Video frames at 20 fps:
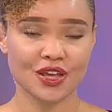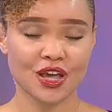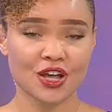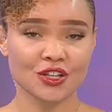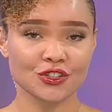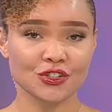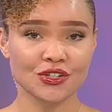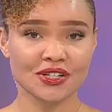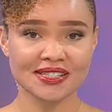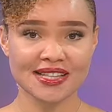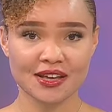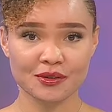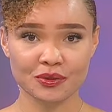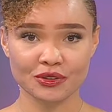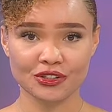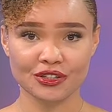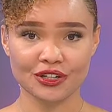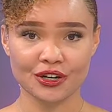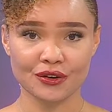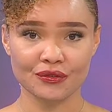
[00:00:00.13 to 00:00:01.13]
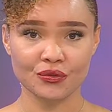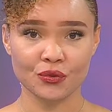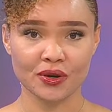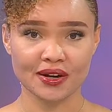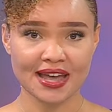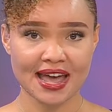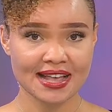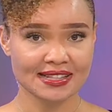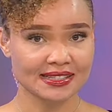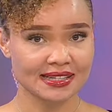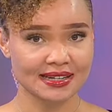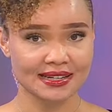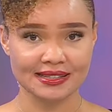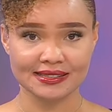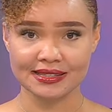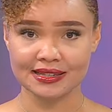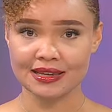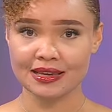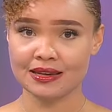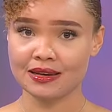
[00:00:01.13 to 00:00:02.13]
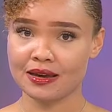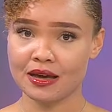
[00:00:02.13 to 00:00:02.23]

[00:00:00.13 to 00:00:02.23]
Turning now to look at our forecast, it is heating